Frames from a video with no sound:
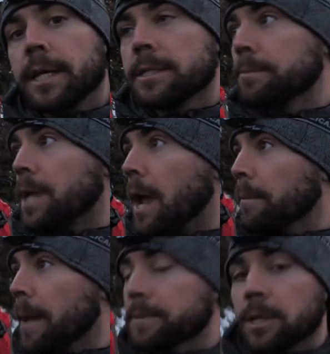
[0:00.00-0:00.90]
get some
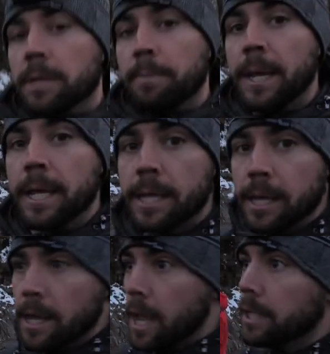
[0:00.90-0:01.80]
time lapse on the peak,
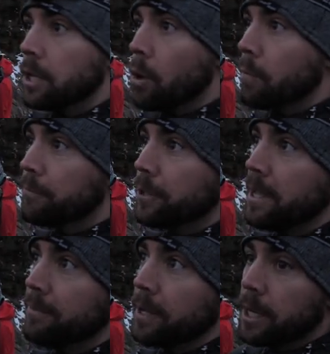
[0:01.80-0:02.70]
and then hopefully
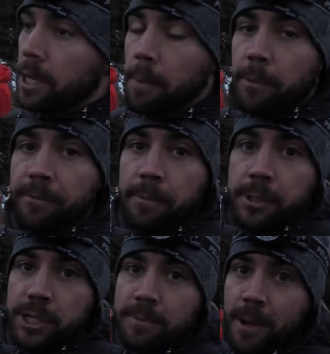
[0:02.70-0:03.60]
even get a couple of images